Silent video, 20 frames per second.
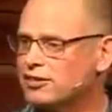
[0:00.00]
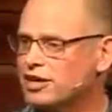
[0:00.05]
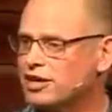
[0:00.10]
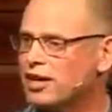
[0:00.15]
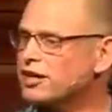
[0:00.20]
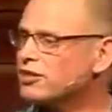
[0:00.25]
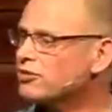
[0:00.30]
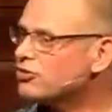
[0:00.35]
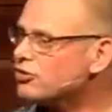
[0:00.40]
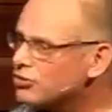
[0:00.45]
it
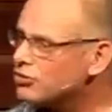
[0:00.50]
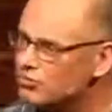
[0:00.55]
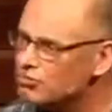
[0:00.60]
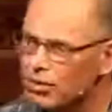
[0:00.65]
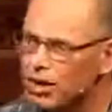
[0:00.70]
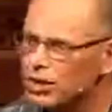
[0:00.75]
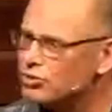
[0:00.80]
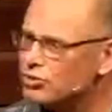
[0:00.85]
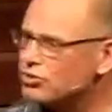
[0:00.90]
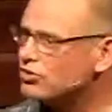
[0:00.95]
is the
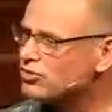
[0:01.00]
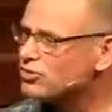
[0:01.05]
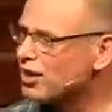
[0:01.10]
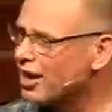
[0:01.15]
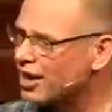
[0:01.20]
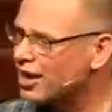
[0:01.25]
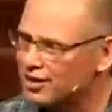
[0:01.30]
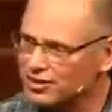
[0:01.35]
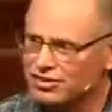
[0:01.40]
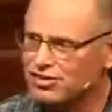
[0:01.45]
most
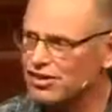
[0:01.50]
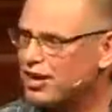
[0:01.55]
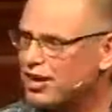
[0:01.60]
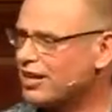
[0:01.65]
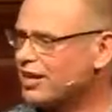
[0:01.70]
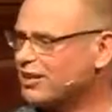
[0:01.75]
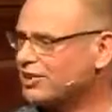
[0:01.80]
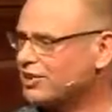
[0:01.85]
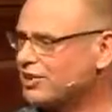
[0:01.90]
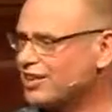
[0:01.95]

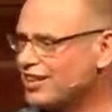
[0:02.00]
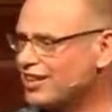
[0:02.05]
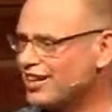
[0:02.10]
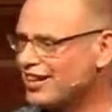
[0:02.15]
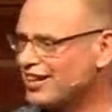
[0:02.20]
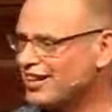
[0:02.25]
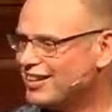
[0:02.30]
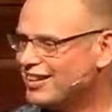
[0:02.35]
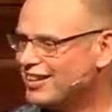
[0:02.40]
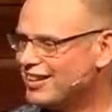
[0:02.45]
exciting journey.
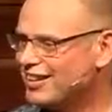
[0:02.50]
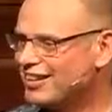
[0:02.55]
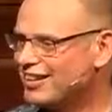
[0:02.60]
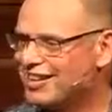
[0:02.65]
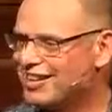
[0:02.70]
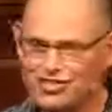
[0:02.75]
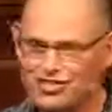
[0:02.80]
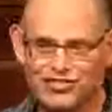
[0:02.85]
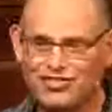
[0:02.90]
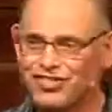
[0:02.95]

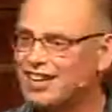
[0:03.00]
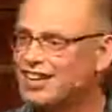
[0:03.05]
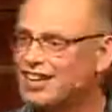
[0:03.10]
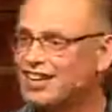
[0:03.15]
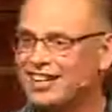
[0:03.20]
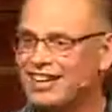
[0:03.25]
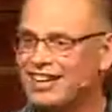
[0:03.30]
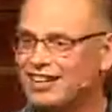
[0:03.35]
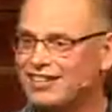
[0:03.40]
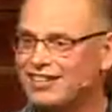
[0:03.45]
It really
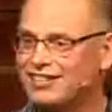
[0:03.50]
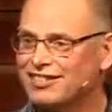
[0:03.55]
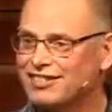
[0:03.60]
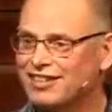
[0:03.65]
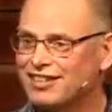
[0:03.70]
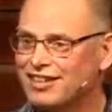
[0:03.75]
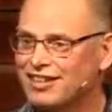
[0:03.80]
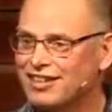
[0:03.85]
is.